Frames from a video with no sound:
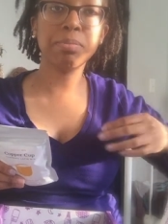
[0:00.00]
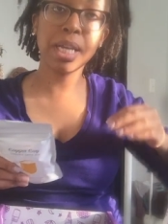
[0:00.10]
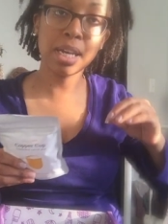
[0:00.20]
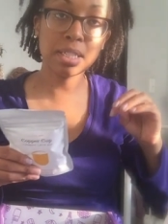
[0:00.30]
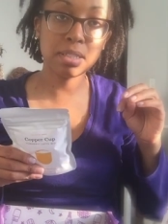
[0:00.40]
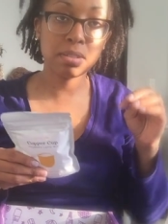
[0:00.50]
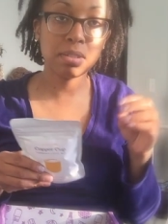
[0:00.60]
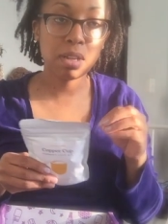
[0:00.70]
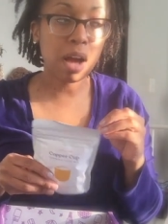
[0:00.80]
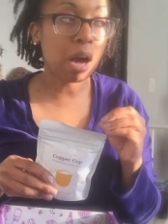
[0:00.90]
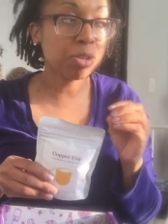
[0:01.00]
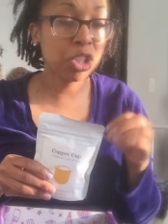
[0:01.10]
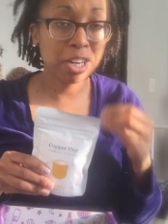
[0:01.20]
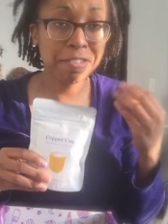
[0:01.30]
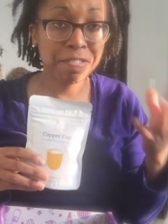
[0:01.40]
because
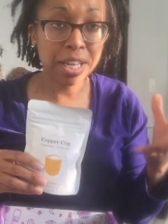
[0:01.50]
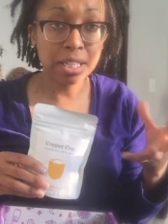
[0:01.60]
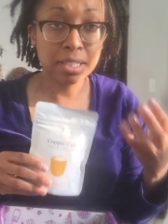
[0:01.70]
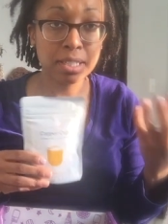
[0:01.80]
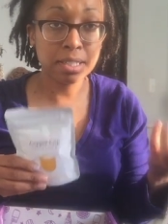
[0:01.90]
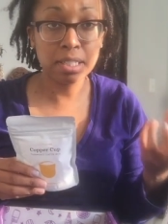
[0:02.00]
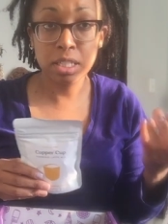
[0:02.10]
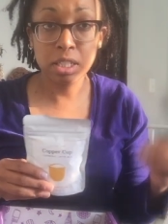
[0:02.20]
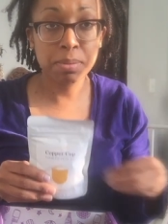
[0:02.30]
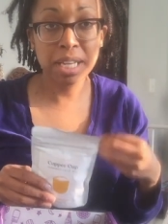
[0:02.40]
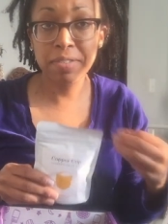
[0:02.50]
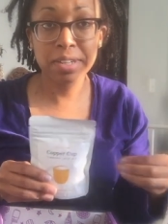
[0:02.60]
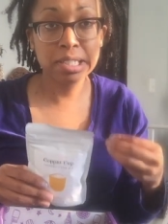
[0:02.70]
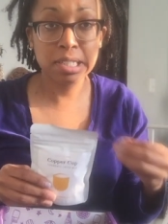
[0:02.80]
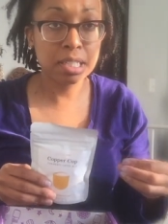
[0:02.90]
sugar feeds disease. Almost
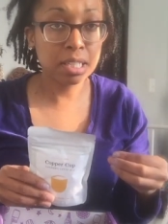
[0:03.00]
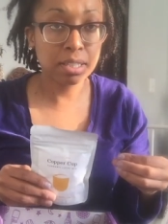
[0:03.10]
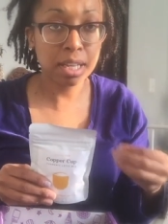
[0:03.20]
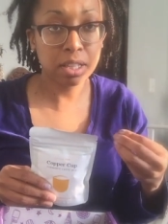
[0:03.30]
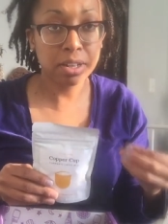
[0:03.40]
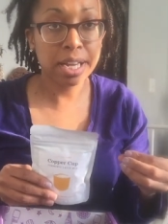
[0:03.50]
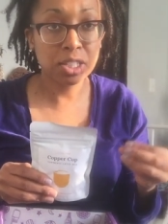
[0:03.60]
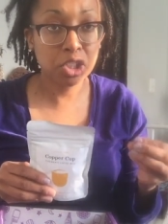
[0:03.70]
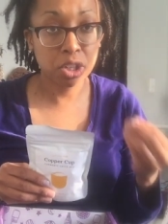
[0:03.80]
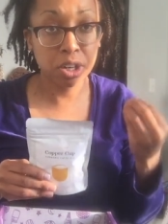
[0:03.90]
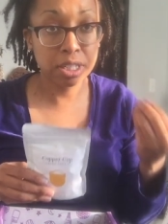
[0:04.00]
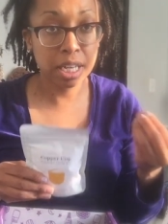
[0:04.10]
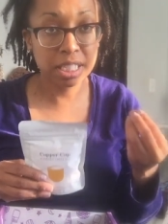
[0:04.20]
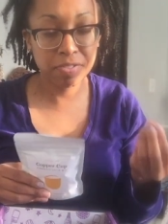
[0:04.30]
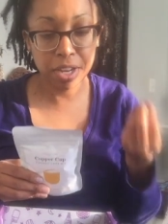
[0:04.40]
every disease that there is, sugar
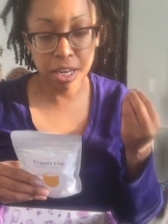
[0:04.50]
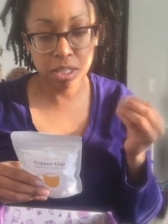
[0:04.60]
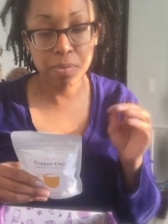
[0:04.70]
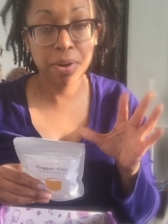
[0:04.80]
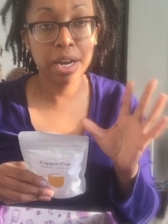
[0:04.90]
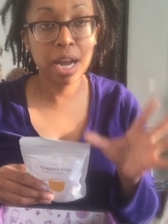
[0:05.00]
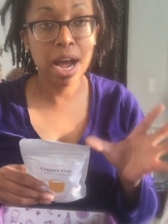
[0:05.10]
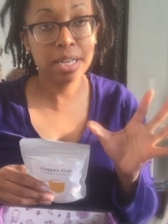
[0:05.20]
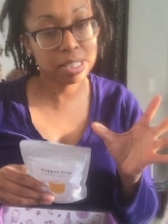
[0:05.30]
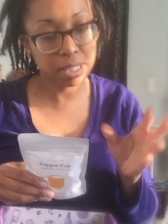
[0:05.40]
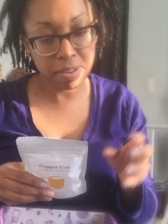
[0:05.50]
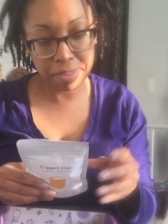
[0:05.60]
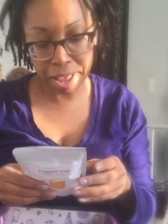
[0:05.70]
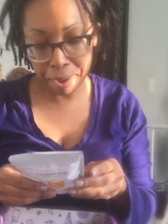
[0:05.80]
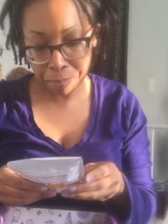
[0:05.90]
does feed it, so I'm very conscious
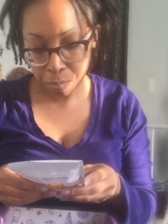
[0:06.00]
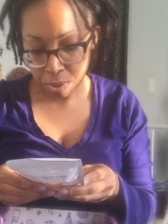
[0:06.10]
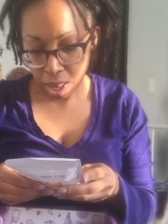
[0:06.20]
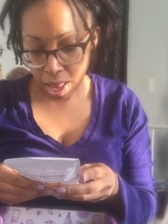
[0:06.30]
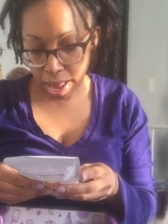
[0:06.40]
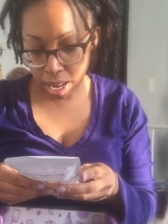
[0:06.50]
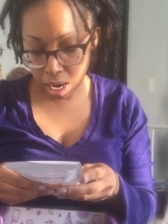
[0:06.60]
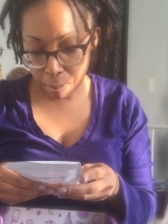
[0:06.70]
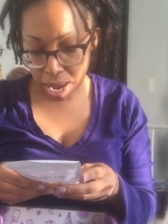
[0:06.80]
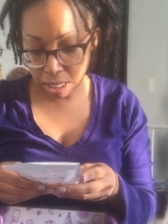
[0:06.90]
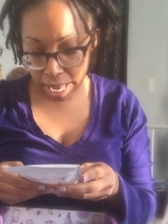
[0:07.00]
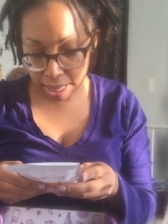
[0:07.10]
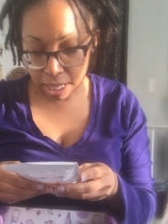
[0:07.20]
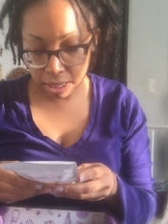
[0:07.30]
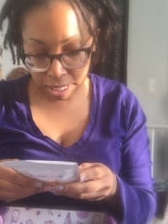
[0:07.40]
of that. And I
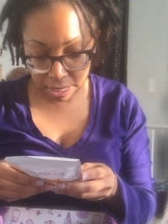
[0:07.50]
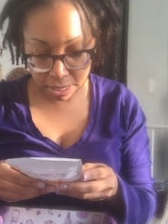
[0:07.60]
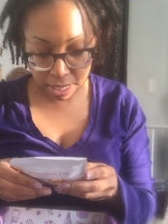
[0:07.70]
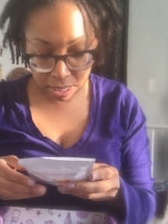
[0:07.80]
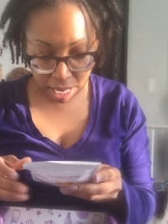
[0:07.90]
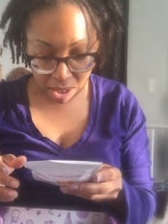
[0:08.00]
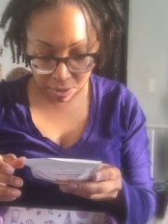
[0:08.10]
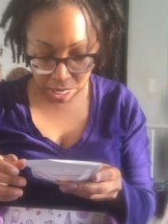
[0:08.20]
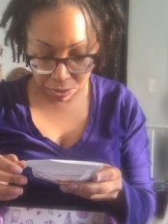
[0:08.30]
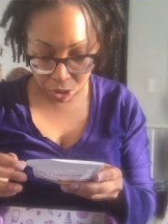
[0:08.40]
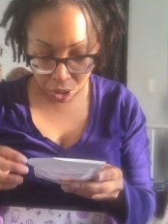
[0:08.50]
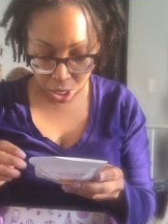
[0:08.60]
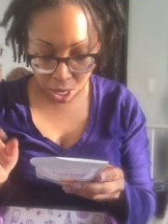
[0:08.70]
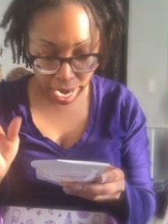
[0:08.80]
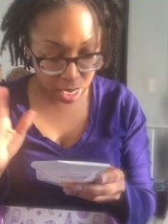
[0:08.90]
like that this doesn't have a lot of
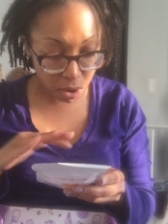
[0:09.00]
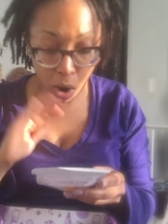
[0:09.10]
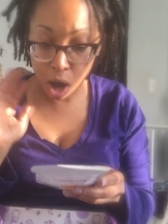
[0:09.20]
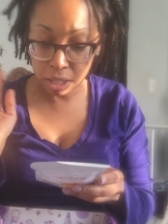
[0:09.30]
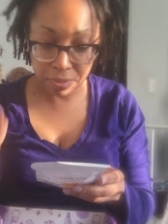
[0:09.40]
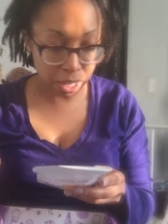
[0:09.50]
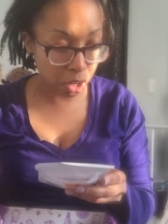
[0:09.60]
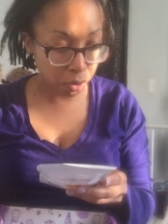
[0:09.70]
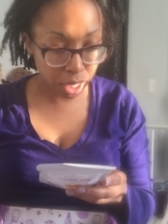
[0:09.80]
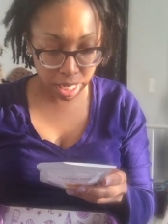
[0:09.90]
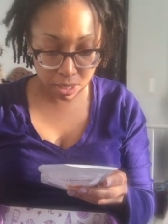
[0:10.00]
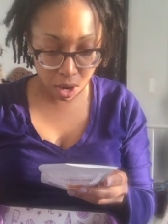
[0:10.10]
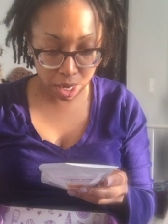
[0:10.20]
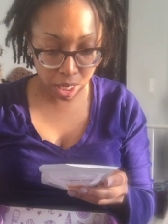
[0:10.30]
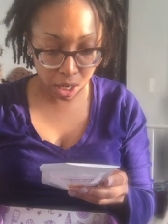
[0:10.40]
sugar. I know all of the ingredients
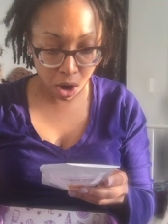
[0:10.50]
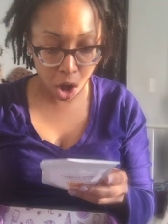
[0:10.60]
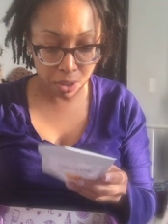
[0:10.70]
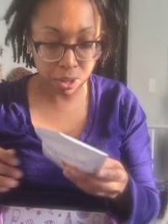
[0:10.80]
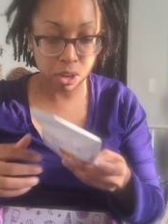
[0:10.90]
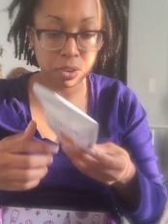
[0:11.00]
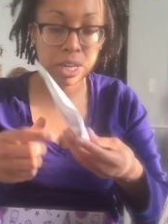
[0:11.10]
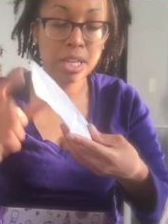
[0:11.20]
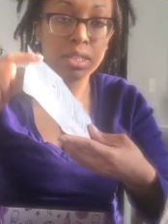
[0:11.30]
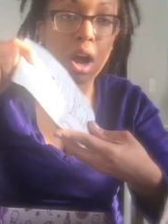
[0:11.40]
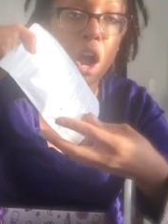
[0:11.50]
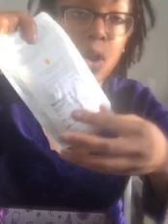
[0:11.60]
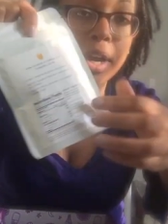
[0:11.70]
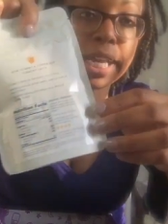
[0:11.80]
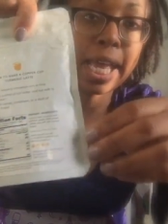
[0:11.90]
on here. All the ingredients
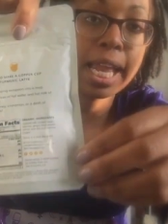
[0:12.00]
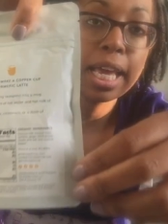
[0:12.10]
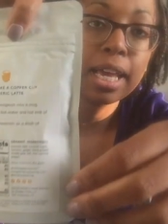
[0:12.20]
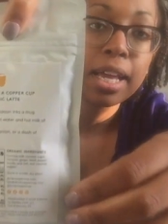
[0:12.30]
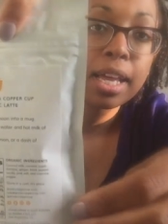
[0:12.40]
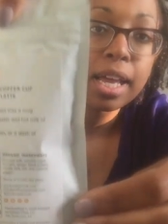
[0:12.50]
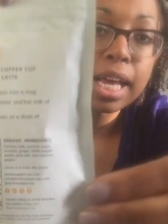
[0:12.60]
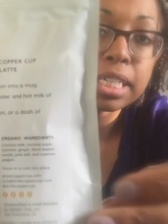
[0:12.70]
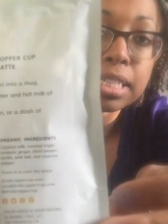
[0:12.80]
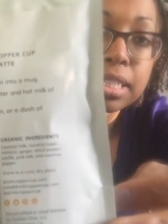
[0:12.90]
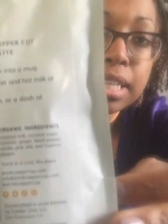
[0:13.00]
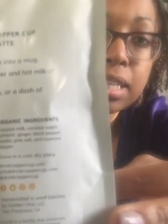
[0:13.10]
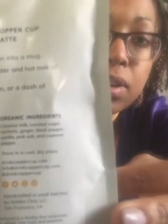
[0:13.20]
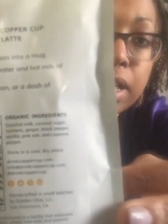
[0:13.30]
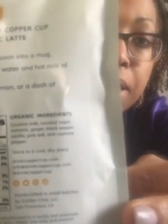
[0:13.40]
are organic, as it
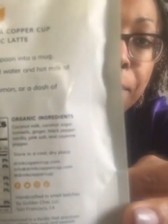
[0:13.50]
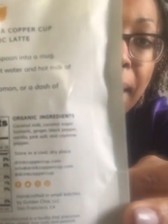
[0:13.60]
says on the